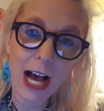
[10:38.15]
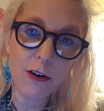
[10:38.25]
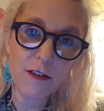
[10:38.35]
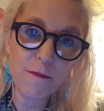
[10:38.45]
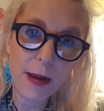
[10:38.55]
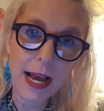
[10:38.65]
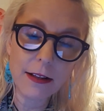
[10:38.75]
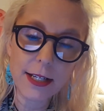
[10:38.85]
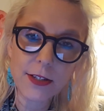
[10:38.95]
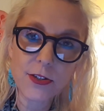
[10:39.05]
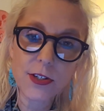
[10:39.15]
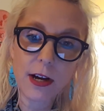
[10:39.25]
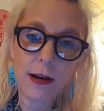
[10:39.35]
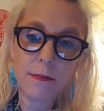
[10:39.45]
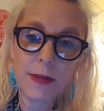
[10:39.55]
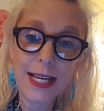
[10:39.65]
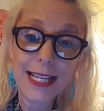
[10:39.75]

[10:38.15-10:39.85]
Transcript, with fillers: out of balance, um,